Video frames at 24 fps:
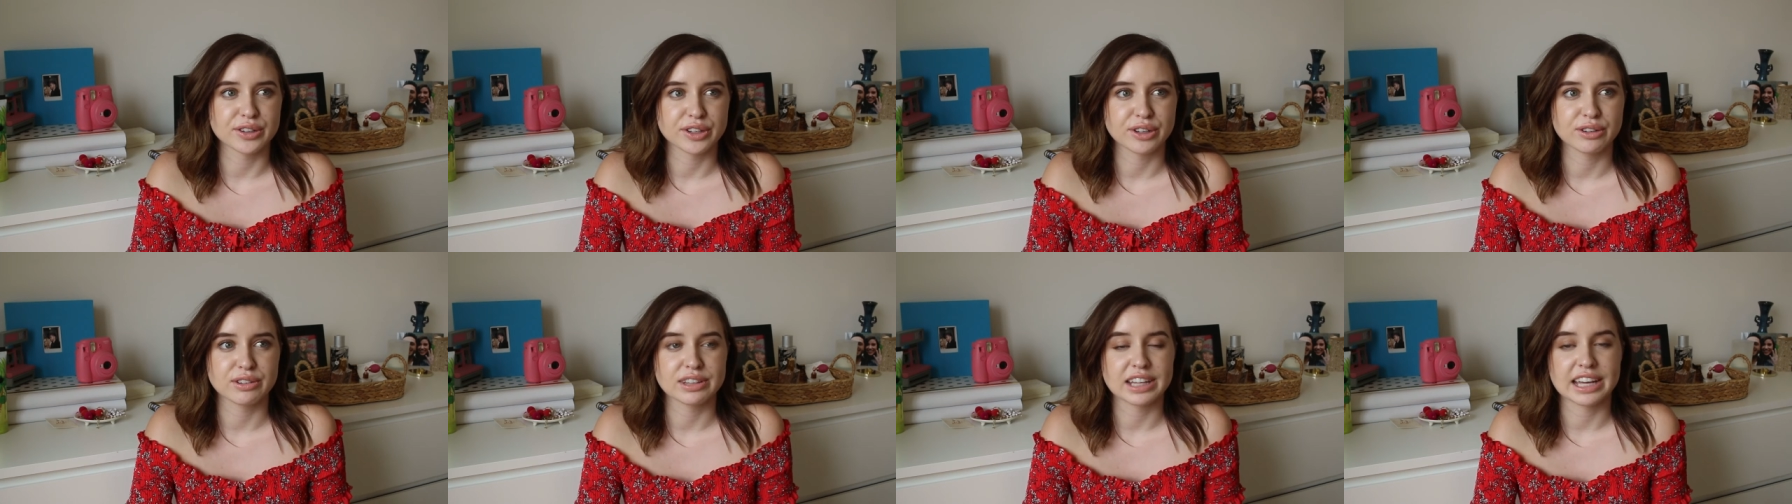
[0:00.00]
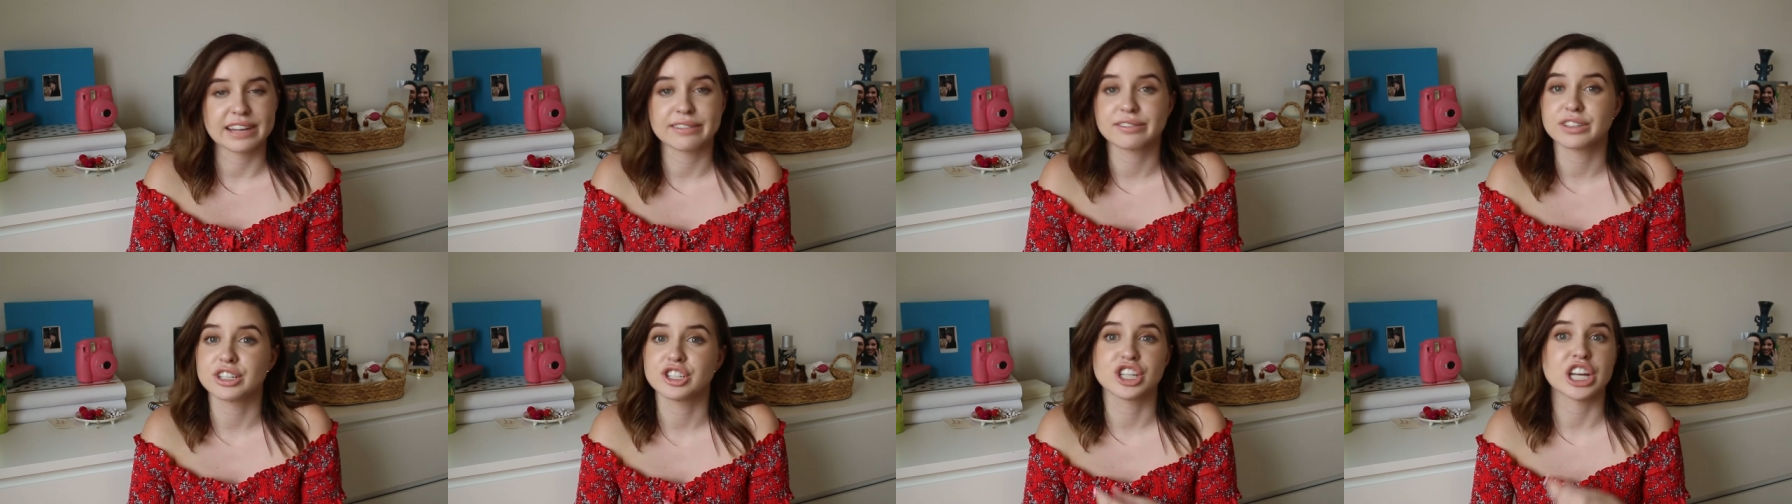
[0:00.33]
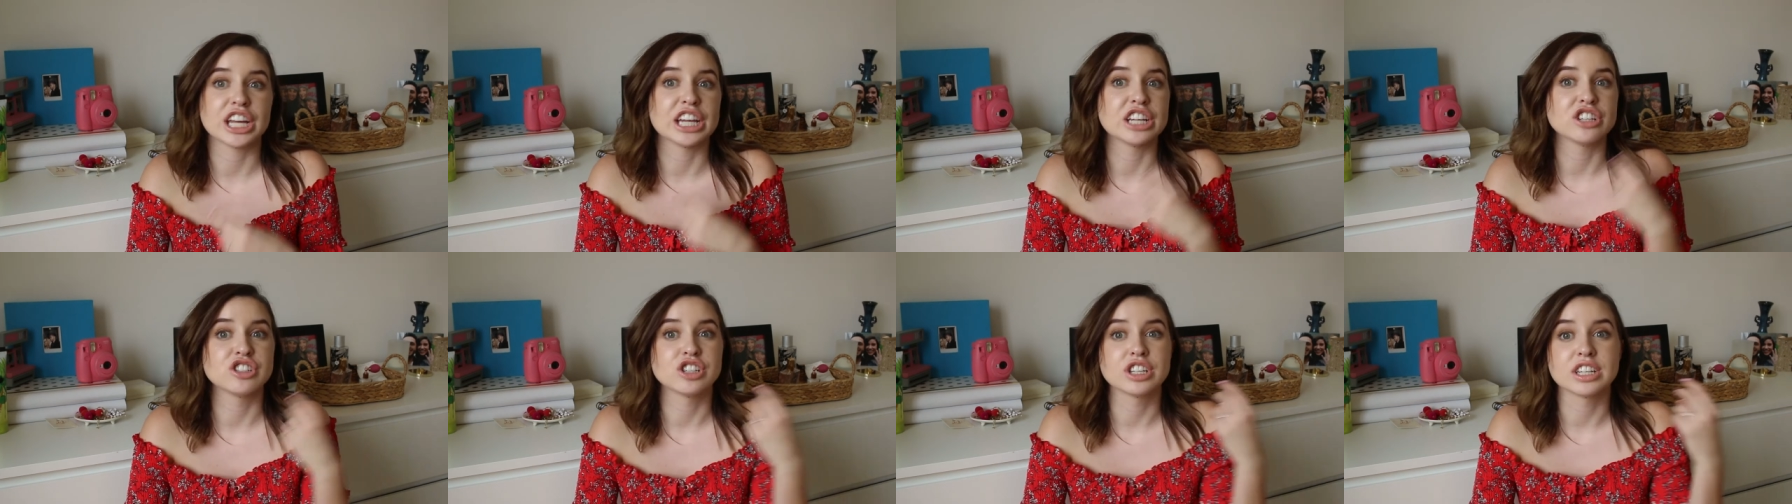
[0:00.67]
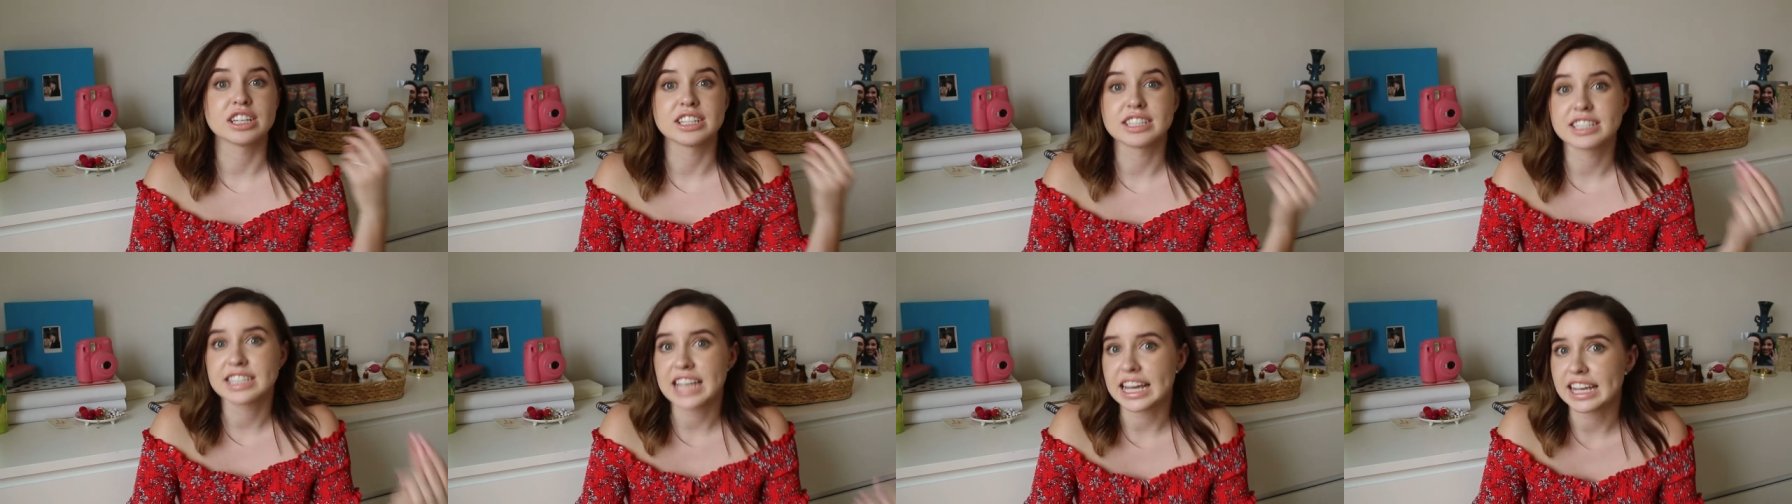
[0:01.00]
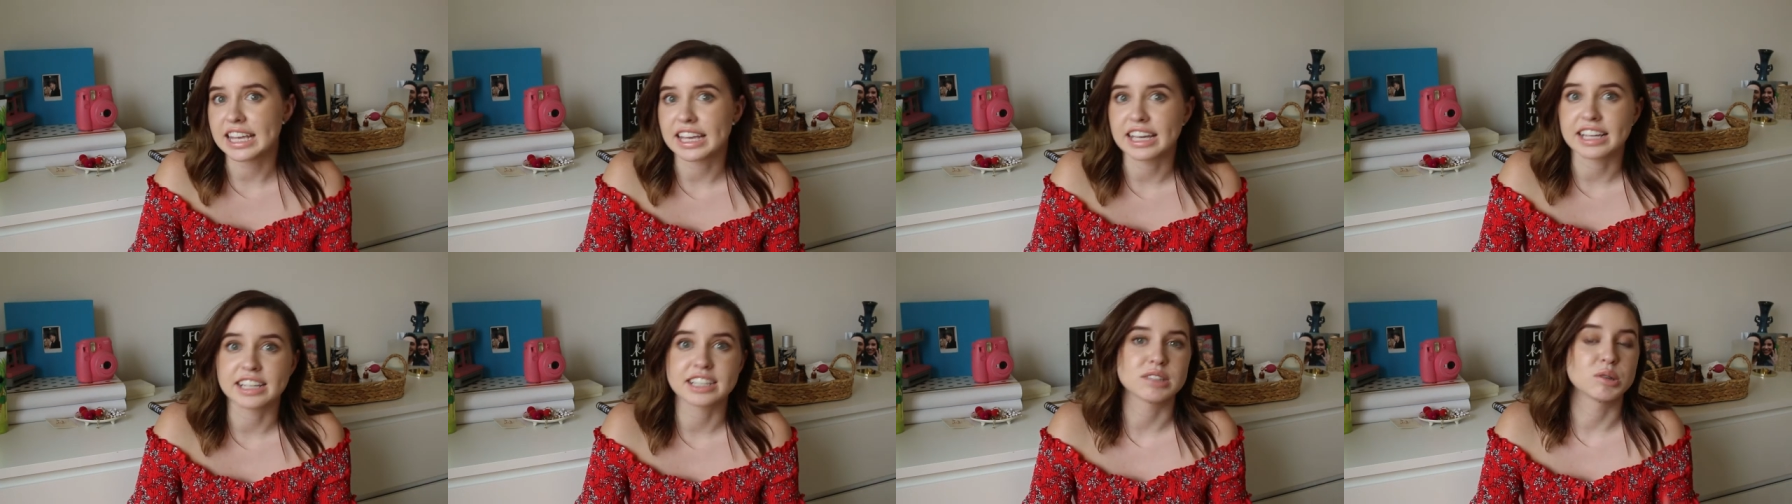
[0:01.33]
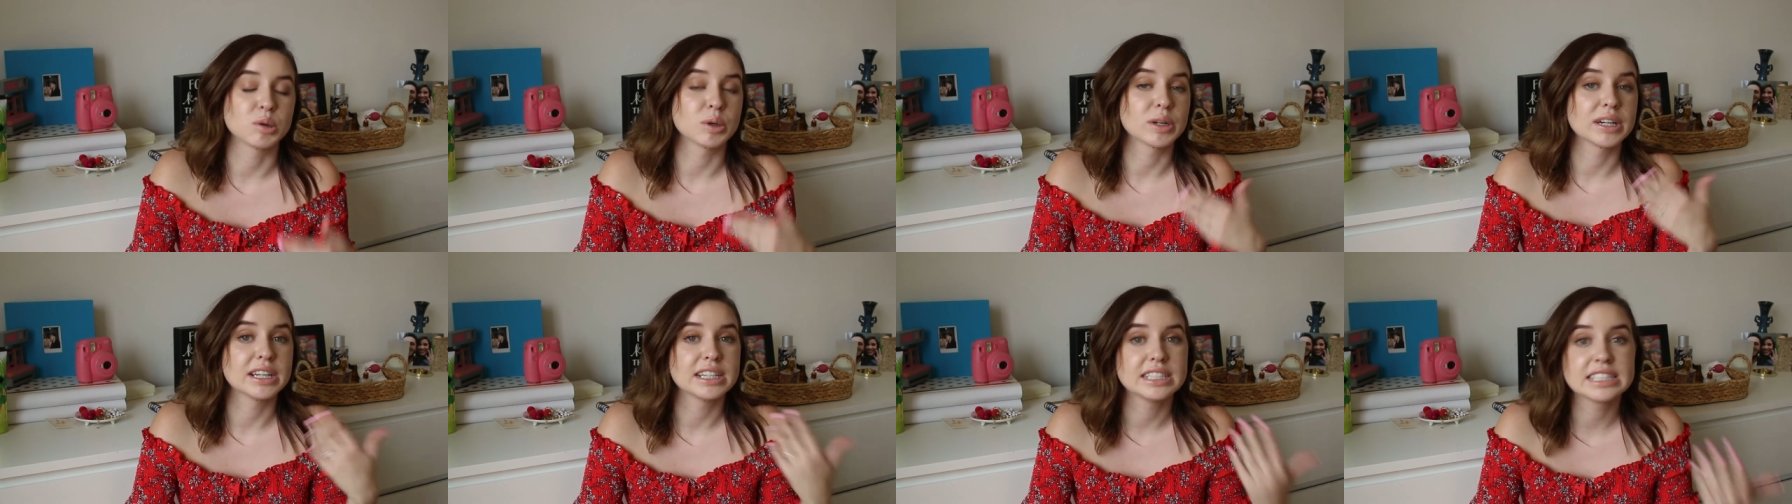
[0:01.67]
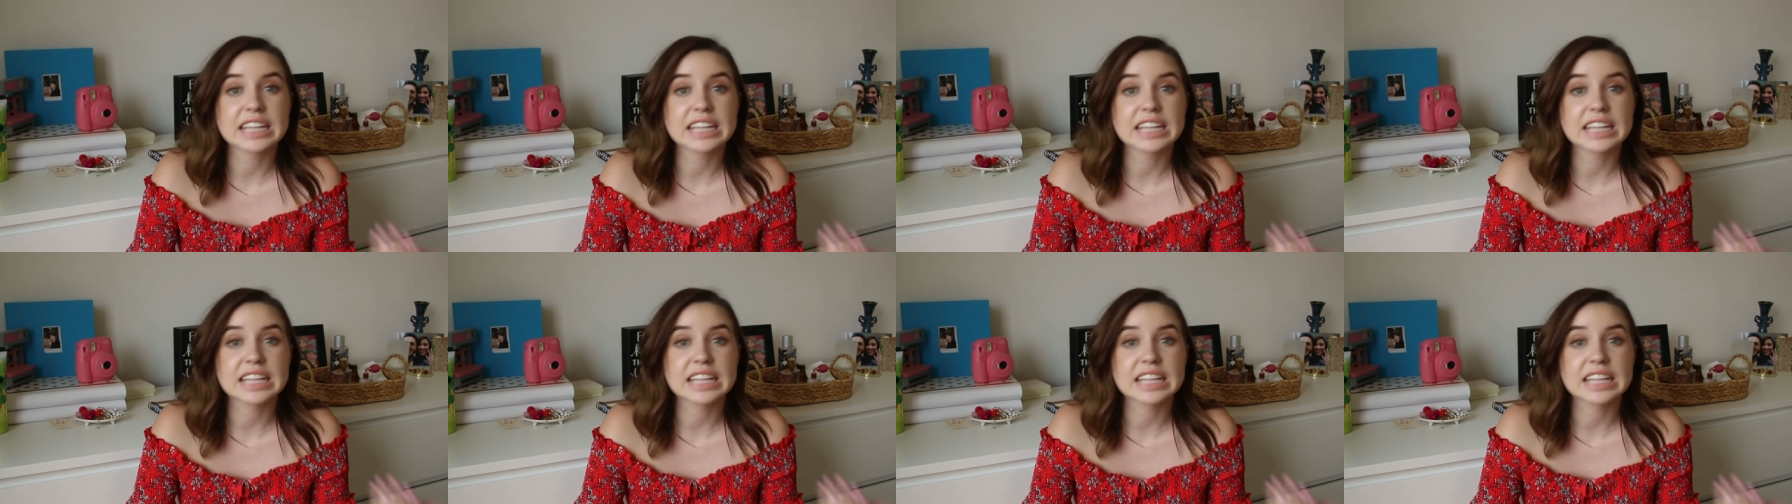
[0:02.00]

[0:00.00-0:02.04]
your life to change in a second or a